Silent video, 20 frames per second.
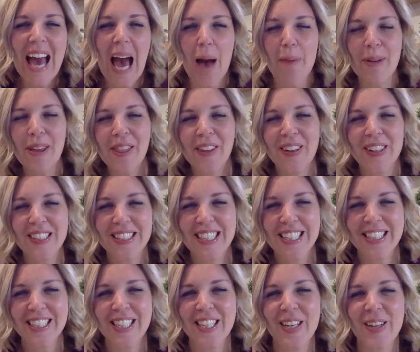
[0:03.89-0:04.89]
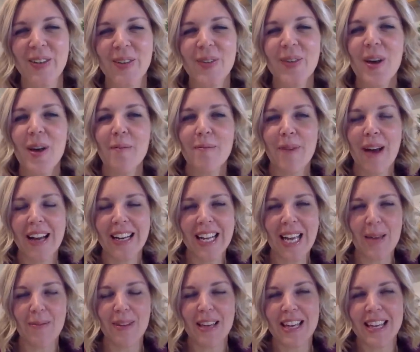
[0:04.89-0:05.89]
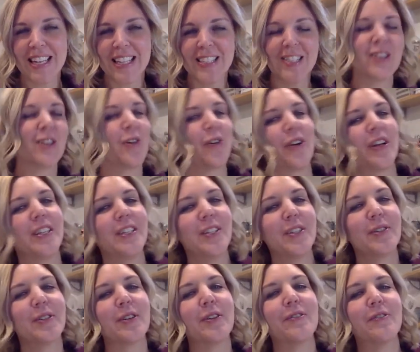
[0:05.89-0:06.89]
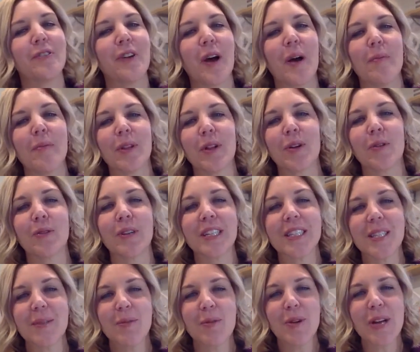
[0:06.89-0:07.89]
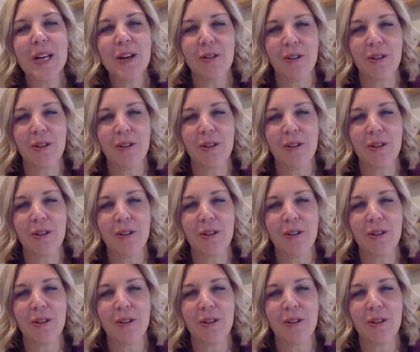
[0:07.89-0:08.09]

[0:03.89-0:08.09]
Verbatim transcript: Happy Thursday to you. My name is Laurie DeGroot from Lorita Marie